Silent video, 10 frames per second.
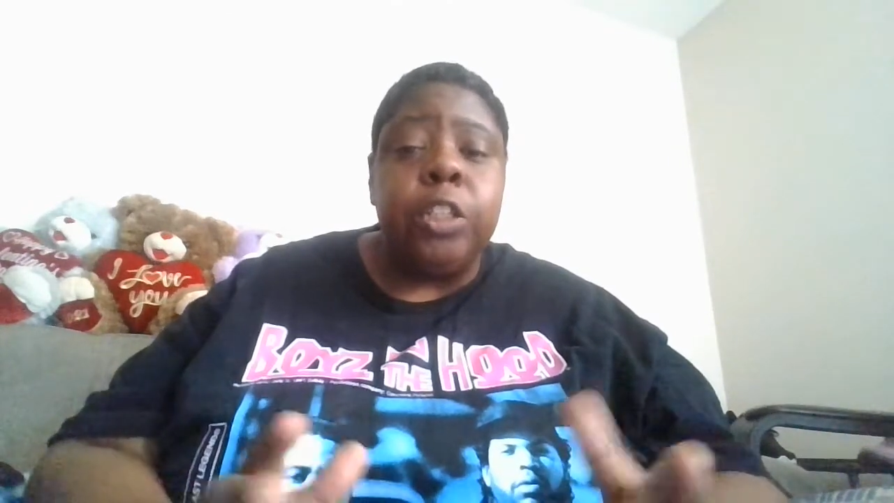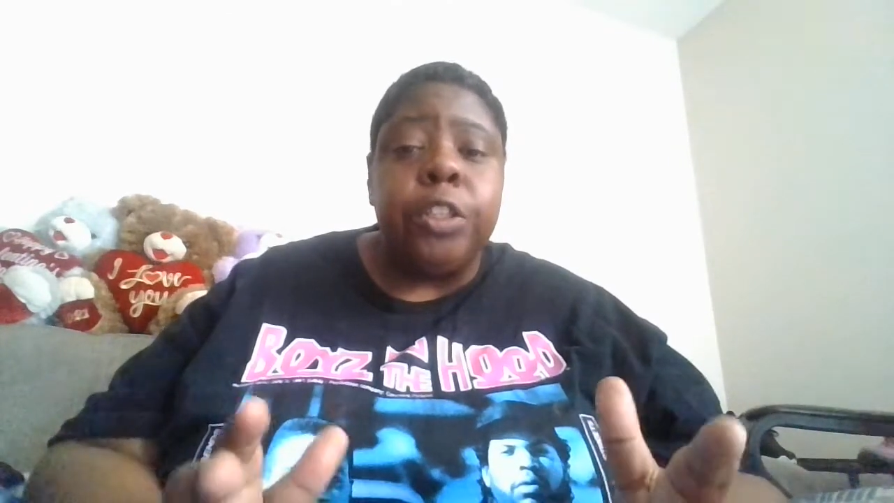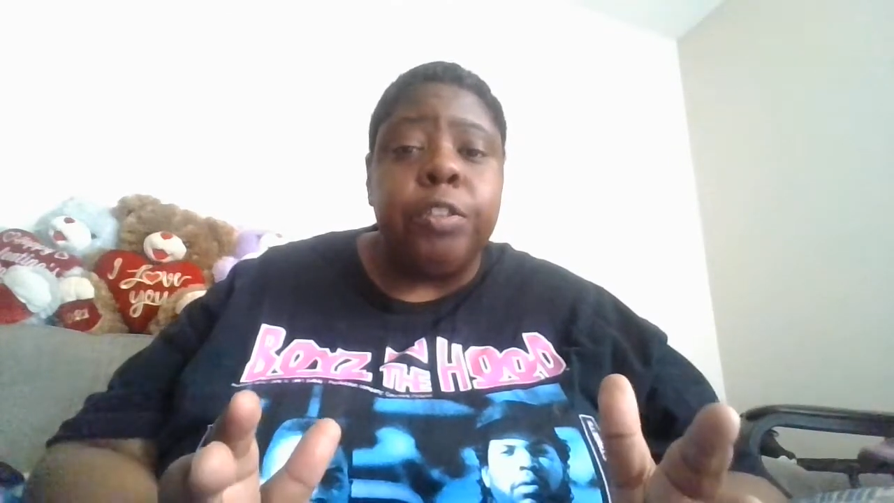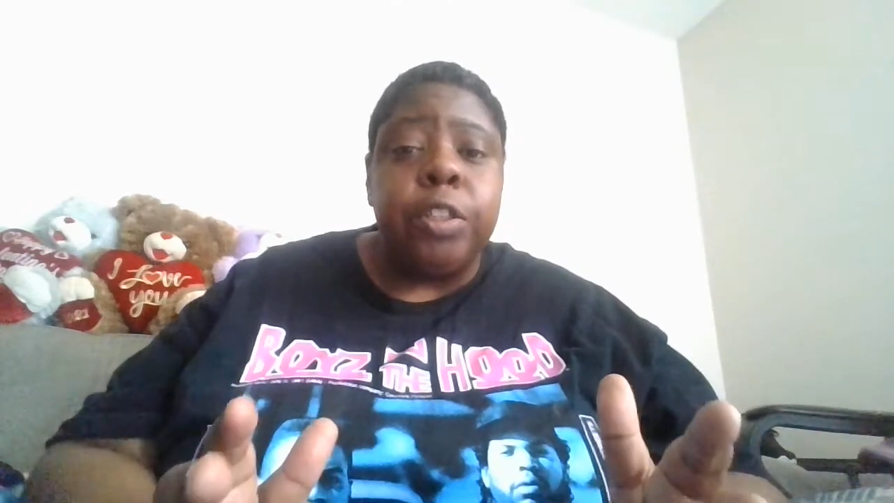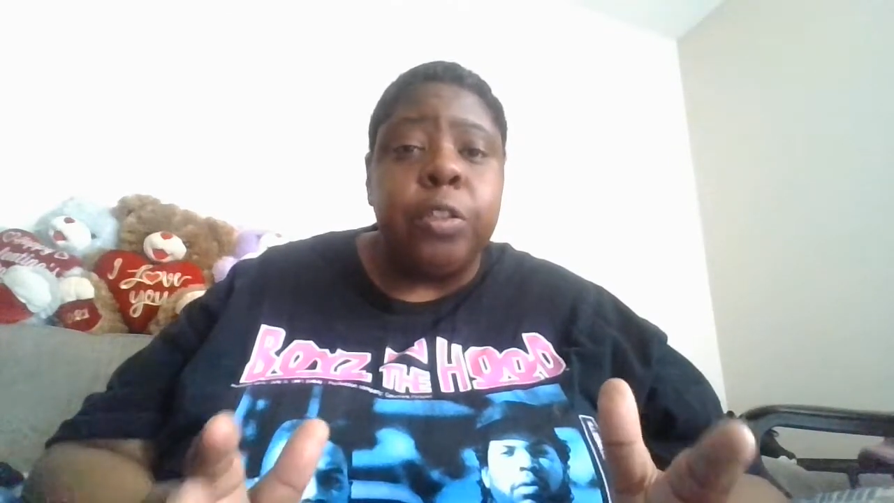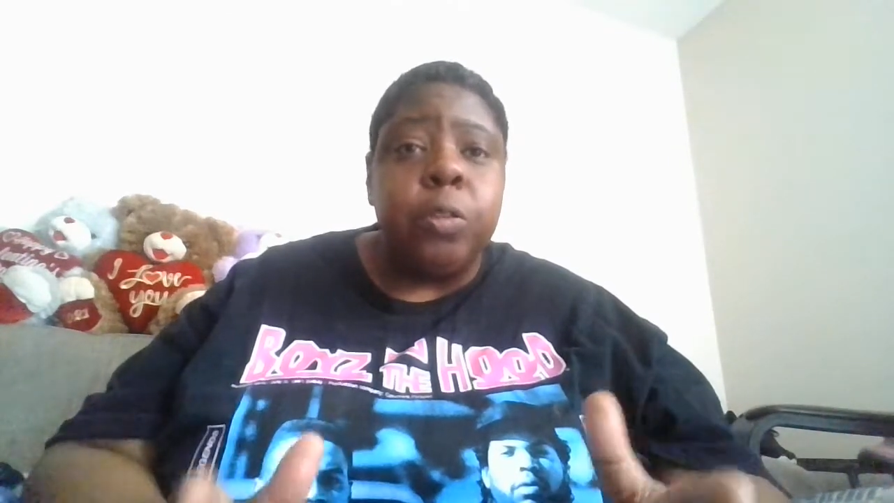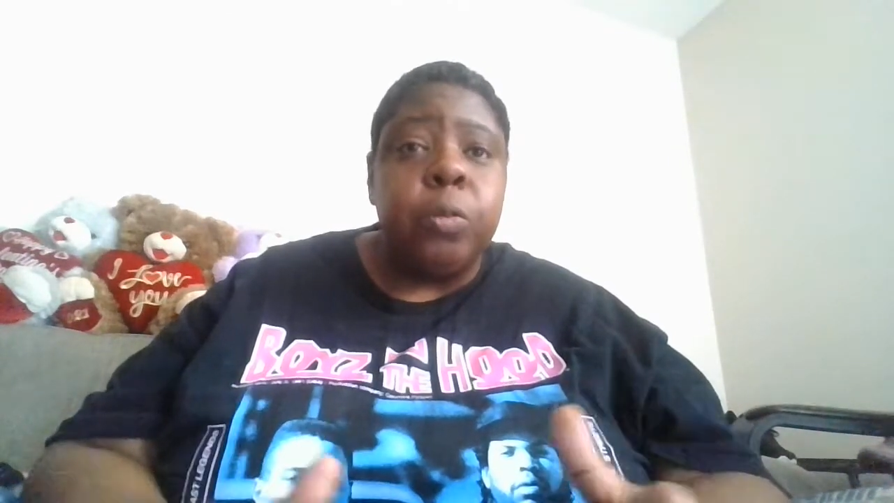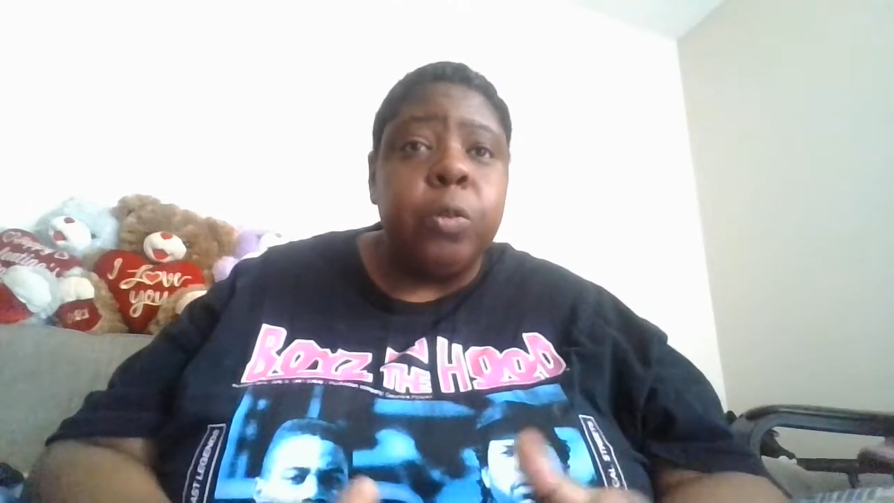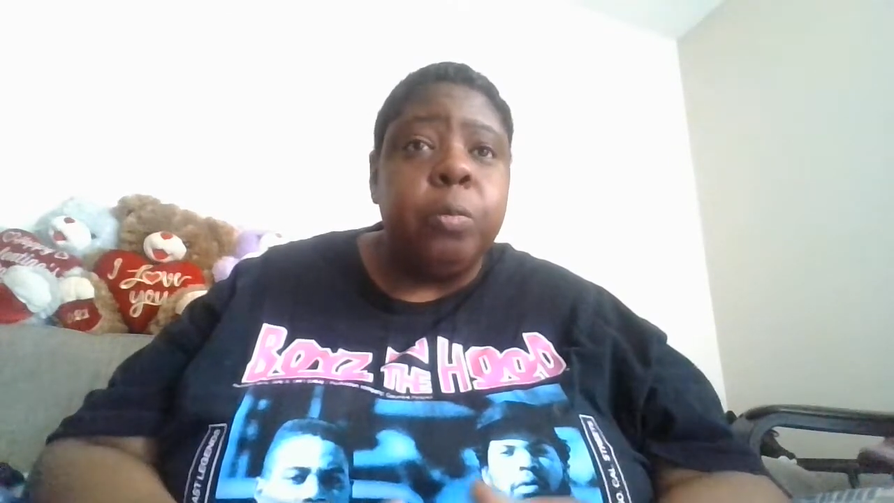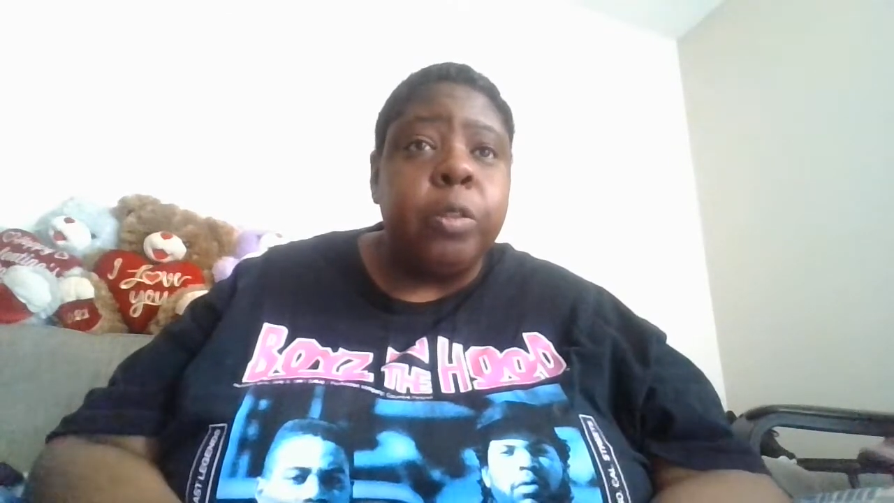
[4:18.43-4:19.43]
There is no
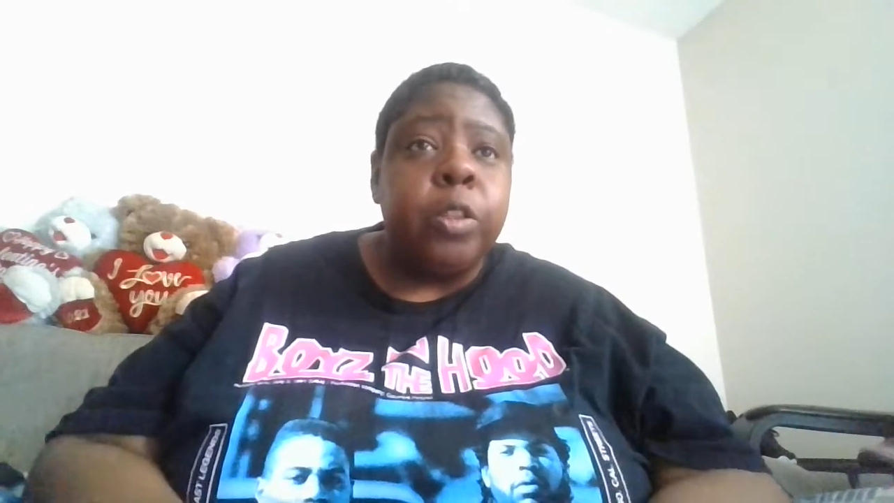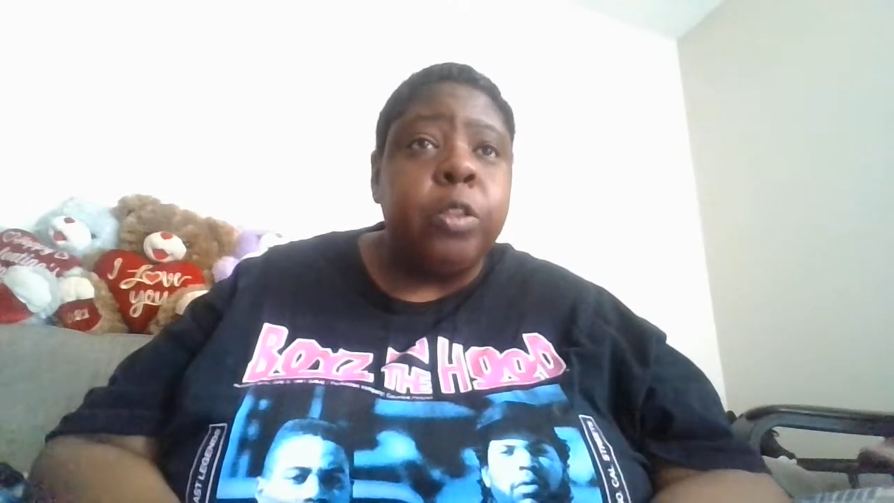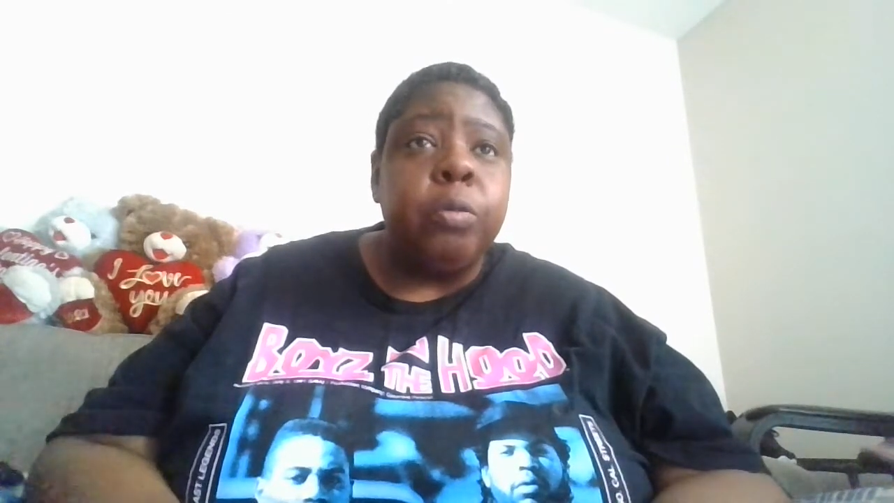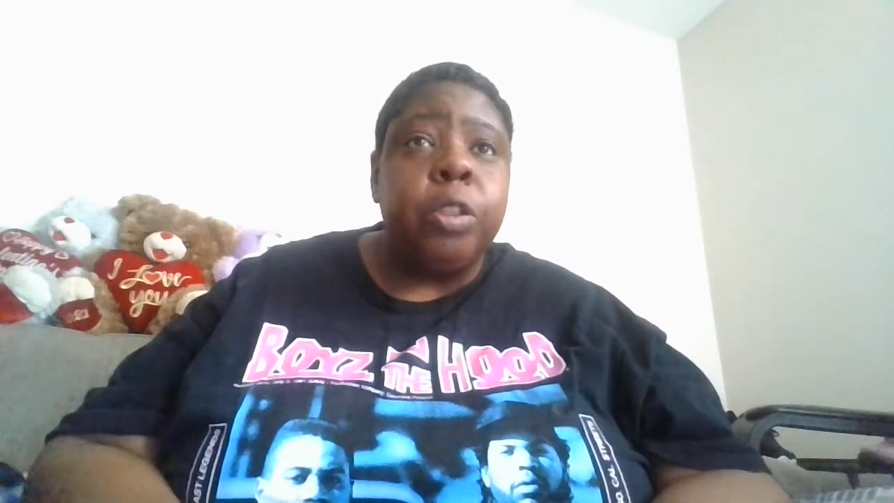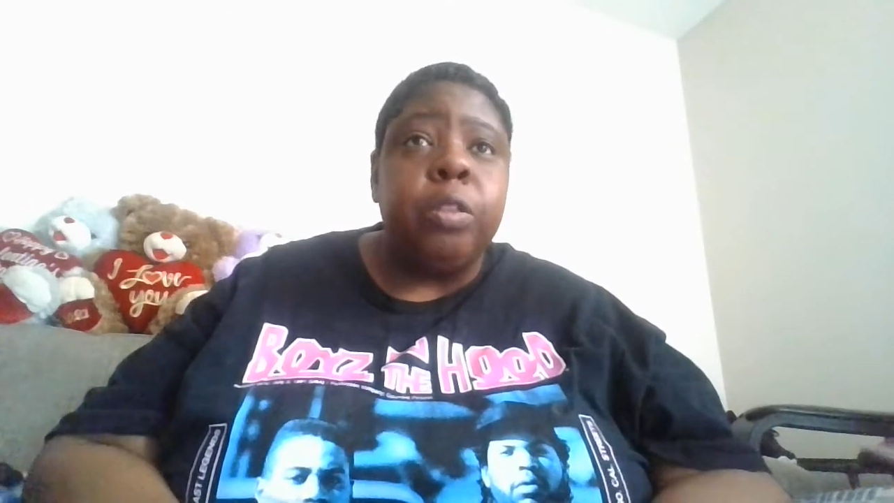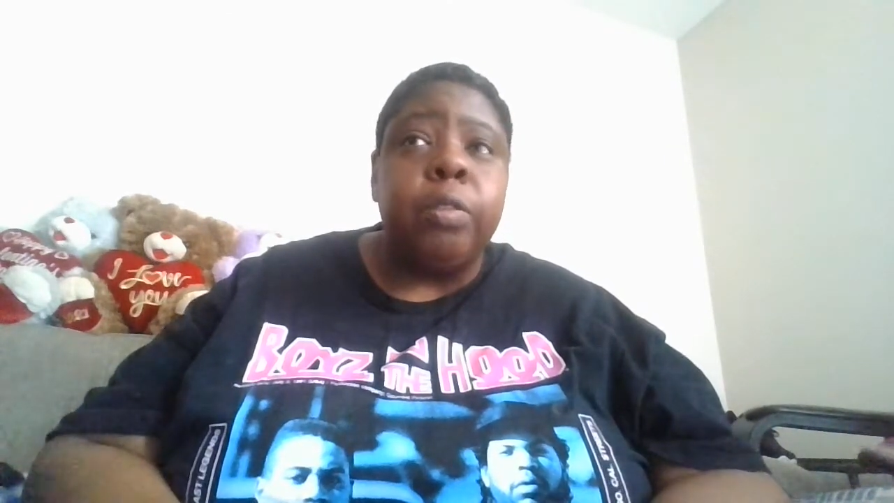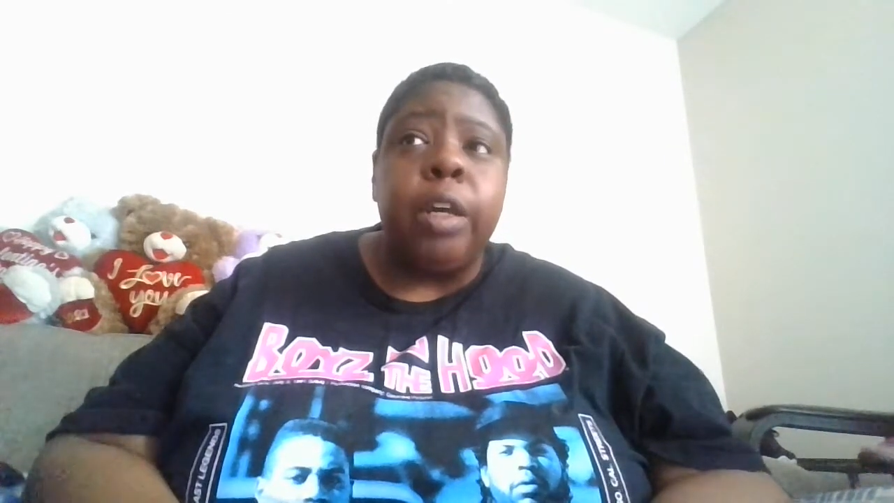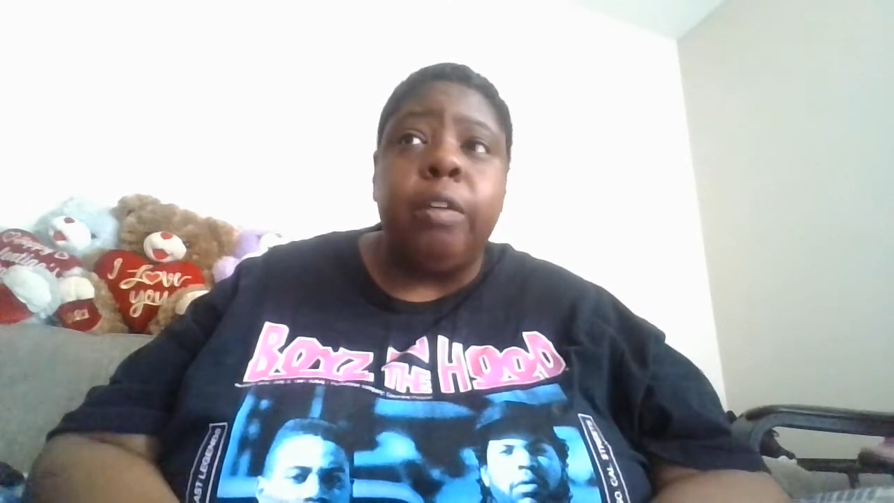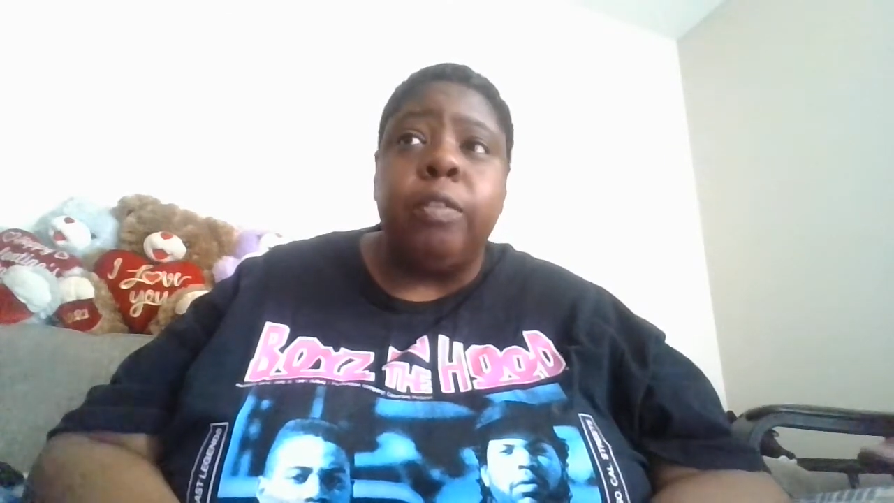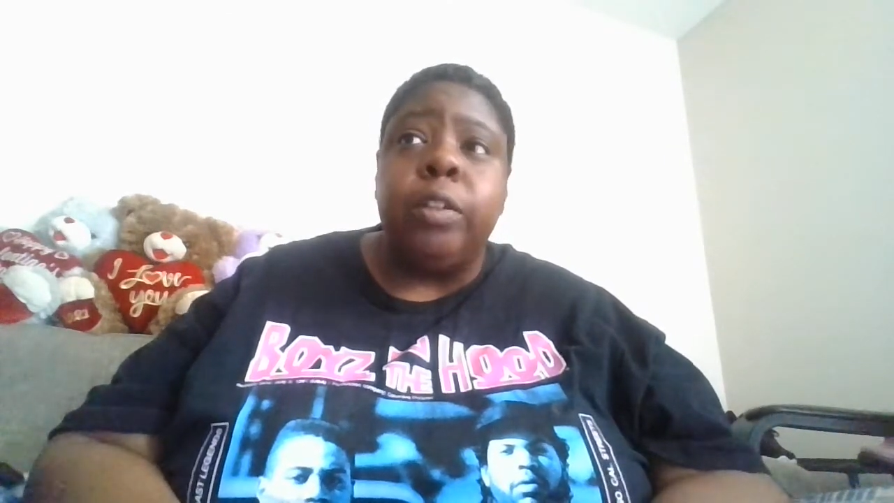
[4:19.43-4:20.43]
rumors
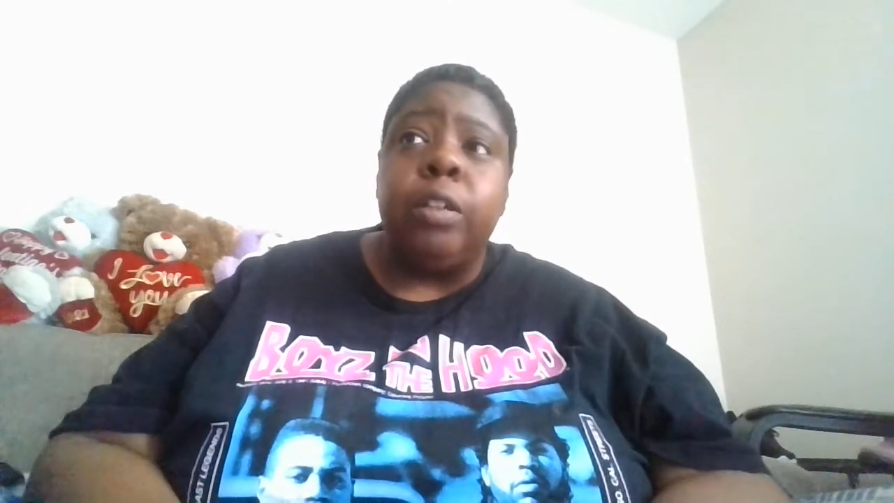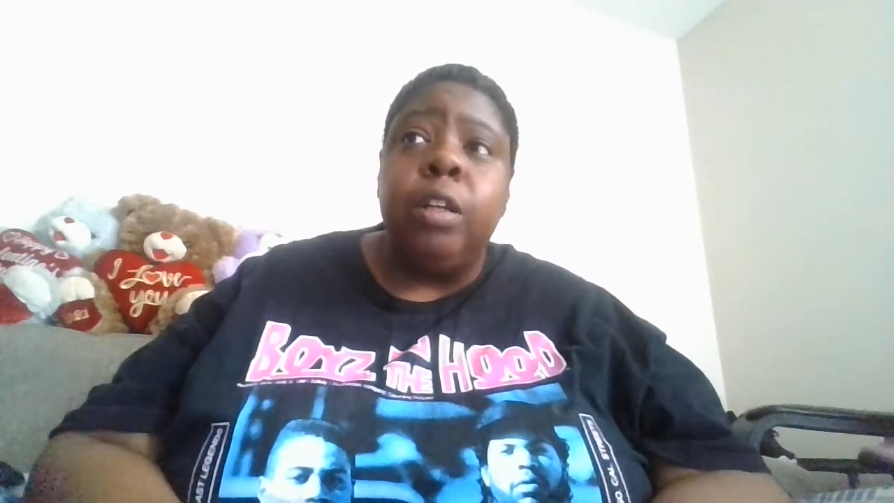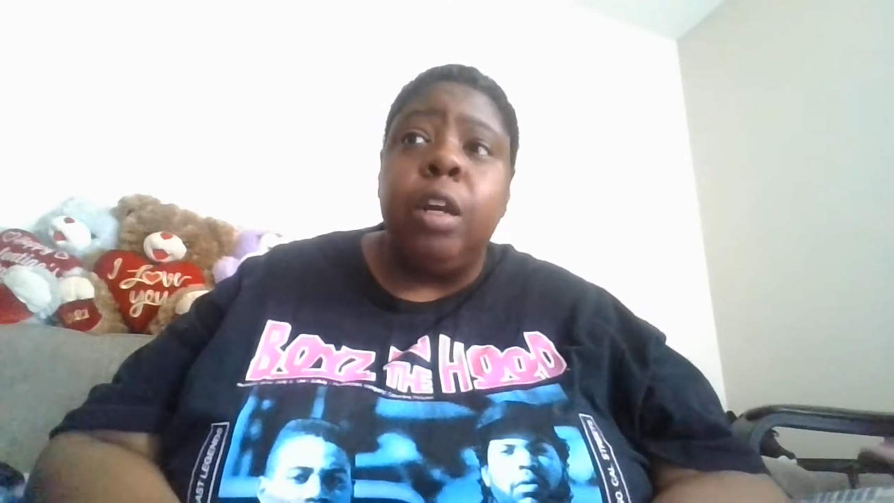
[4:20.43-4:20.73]
whatsoever.